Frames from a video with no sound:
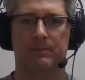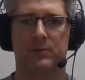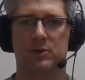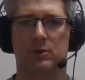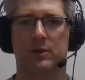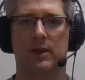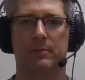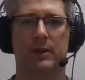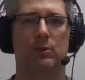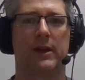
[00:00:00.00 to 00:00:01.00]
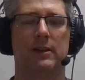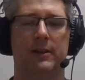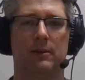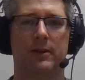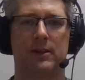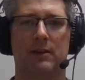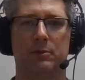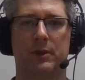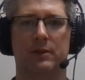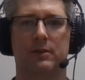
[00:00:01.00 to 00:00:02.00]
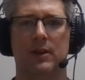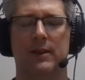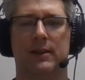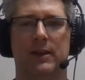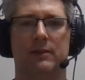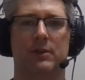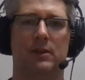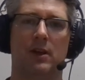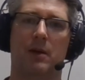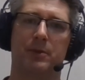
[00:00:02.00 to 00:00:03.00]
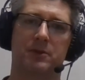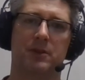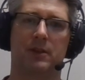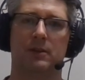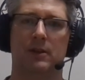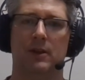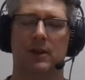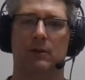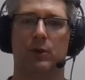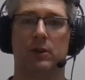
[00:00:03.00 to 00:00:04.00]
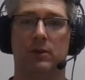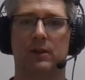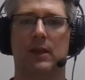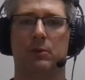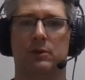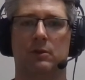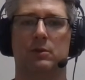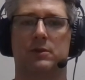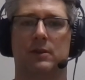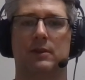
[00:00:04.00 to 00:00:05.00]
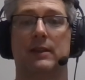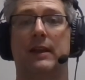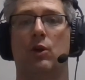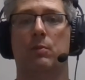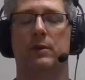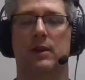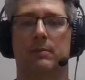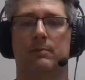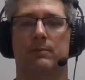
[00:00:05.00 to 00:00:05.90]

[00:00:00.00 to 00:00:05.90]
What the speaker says: So a big regulator like government kind of did the opposite of what you think they would do, is they opened up